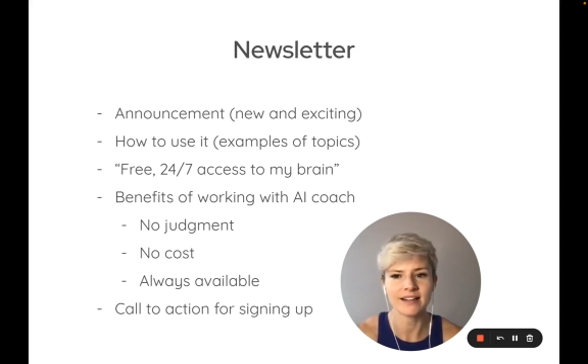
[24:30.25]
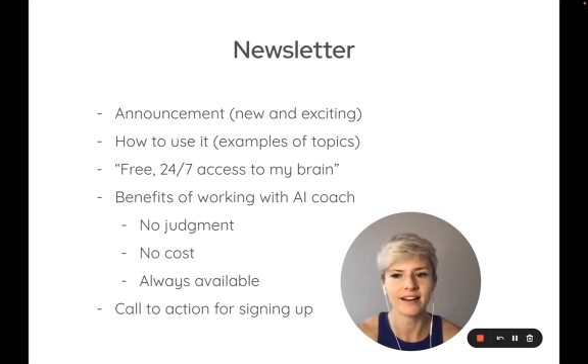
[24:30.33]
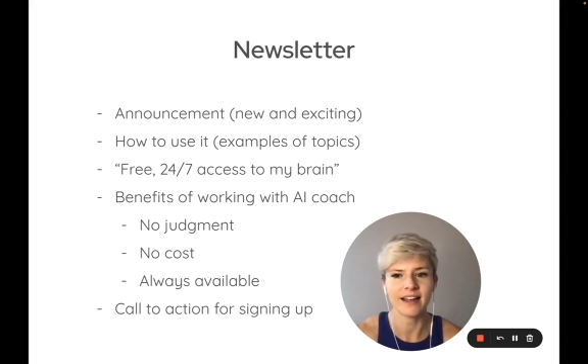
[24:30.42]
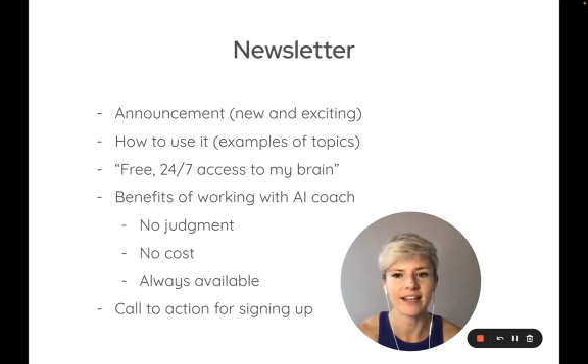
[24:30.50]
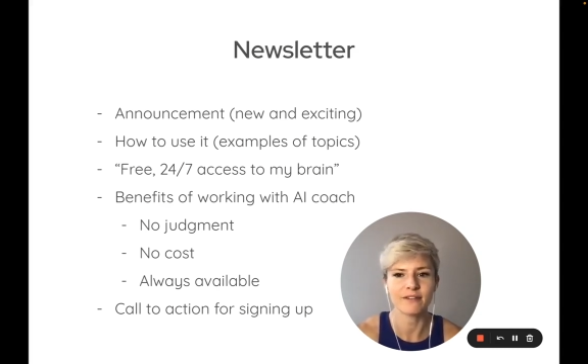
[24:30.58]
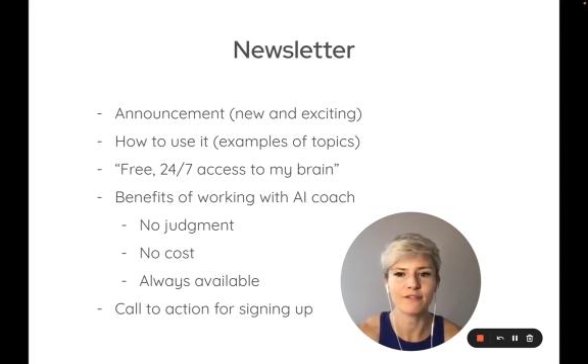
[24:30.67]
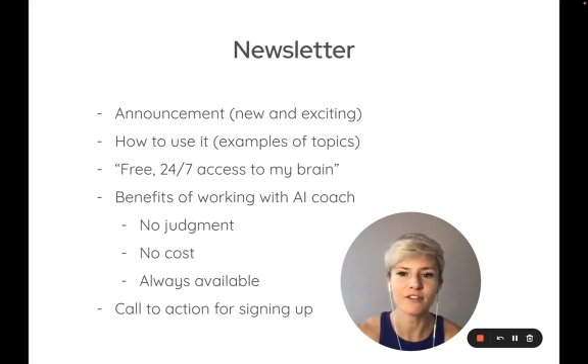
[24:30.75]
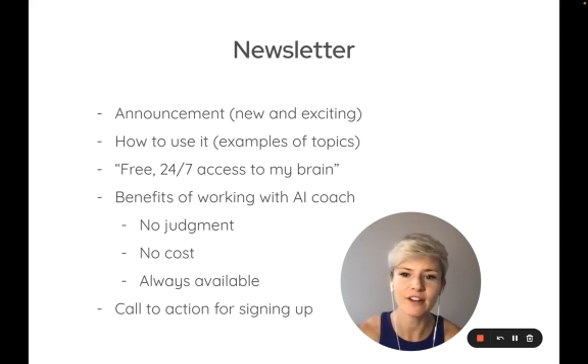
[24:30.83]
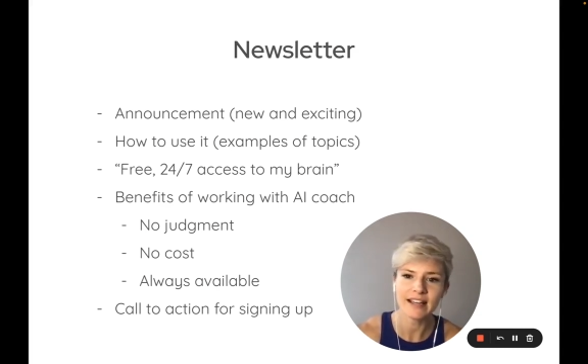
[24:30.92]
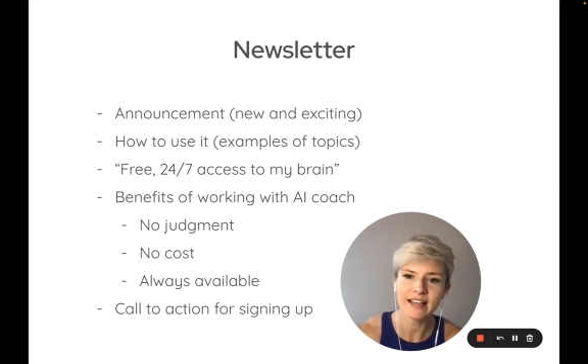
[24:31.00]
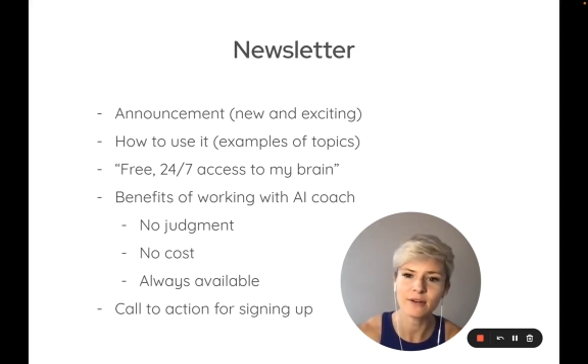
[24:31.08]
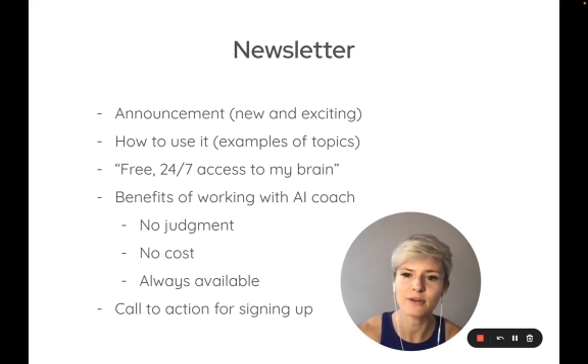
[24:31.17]
like
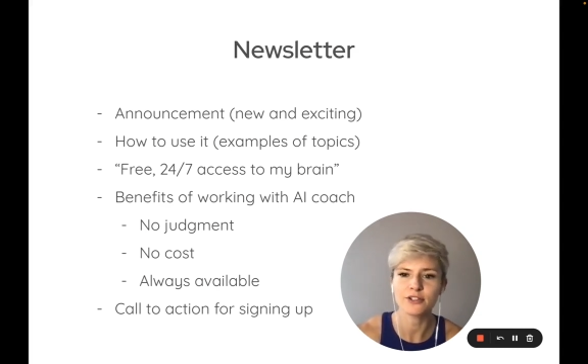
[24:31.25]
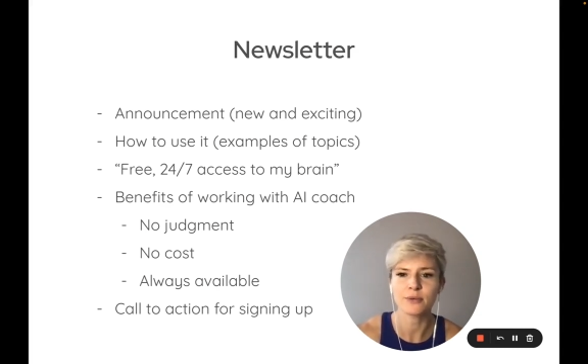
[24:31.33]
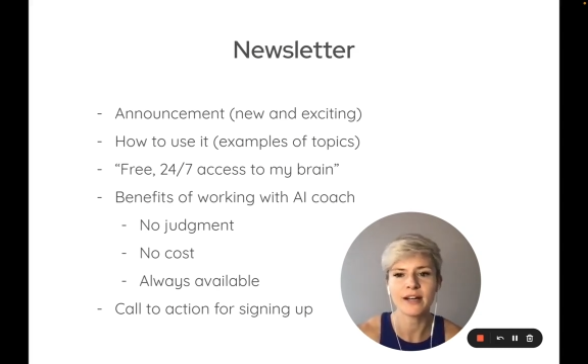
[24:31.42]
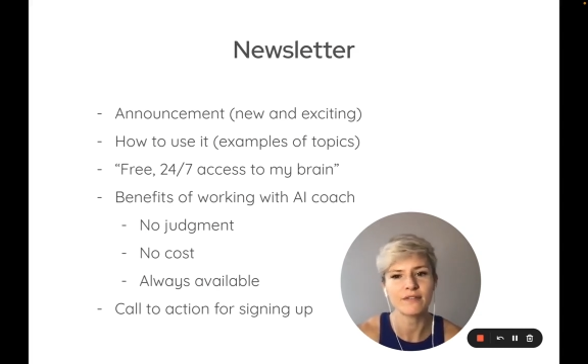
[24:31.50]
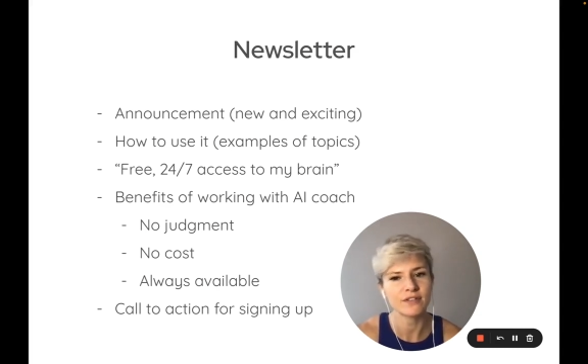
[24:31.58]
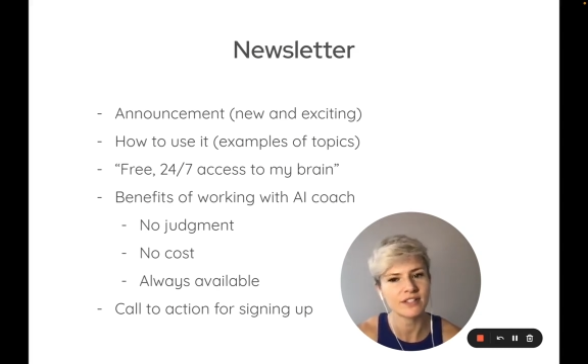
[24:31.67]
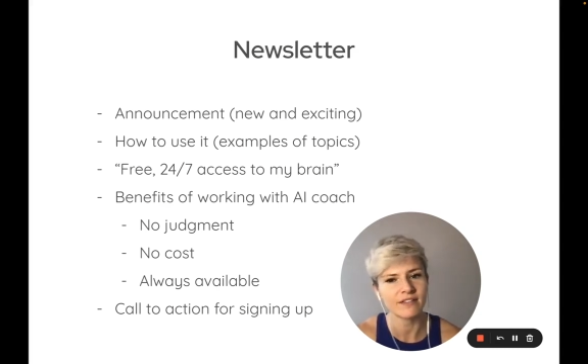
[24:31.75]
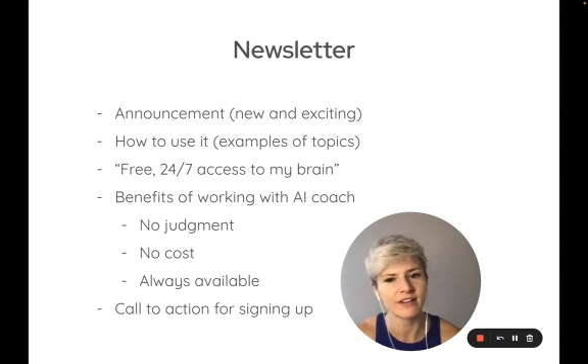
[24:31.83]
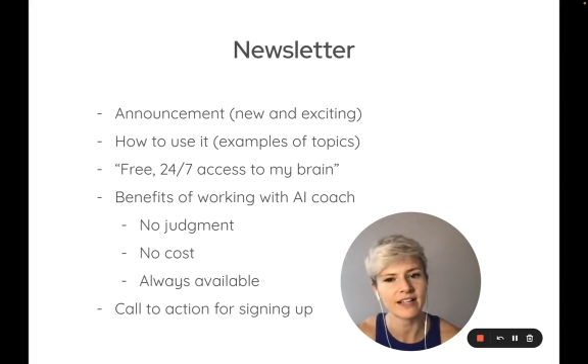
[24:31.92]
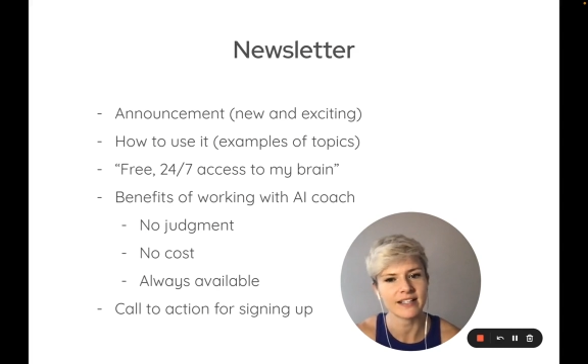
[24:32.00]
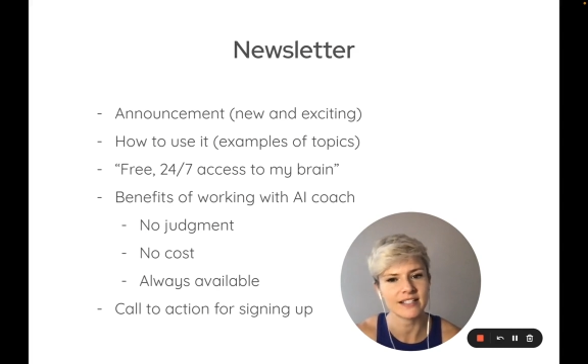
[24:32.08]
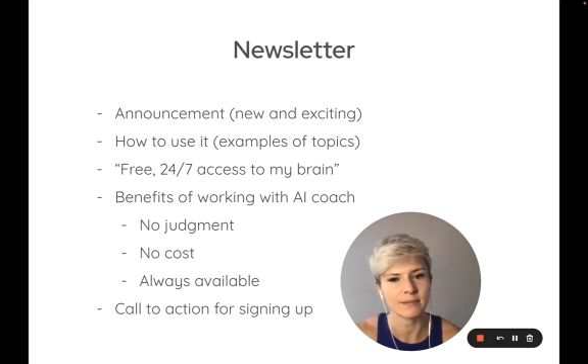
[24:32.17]
free or 24/7
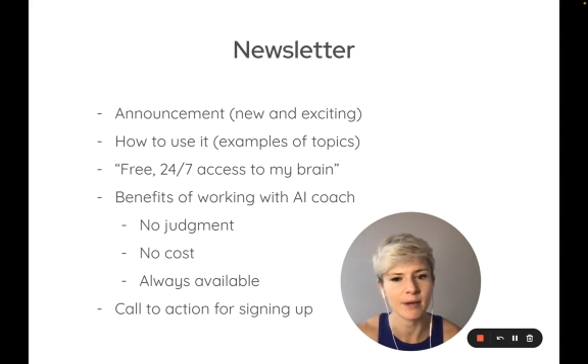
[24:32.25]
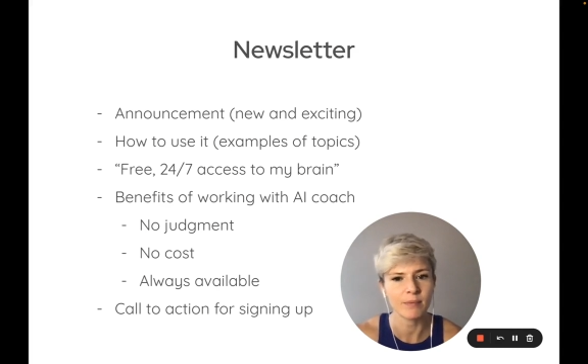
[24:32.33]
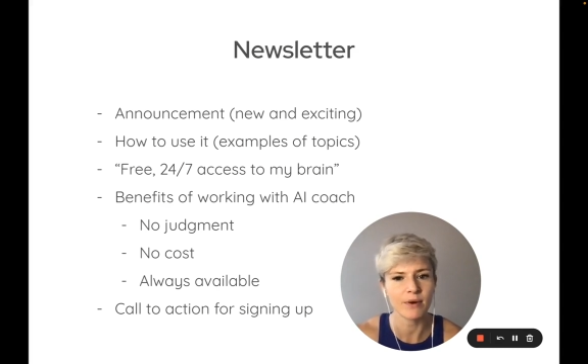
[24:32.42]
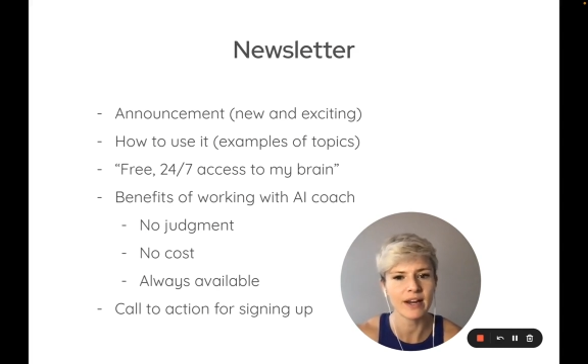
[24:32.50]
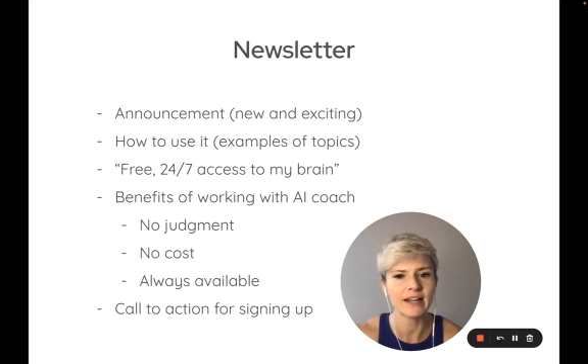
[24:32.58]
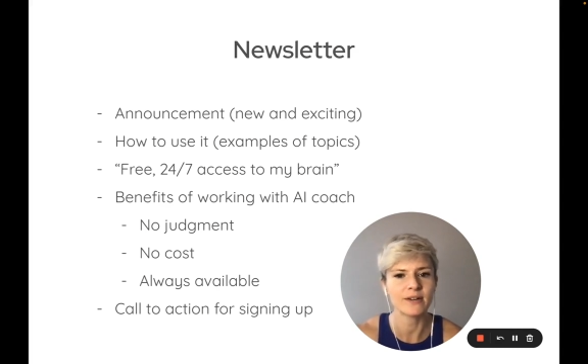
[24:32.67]
access to my brain,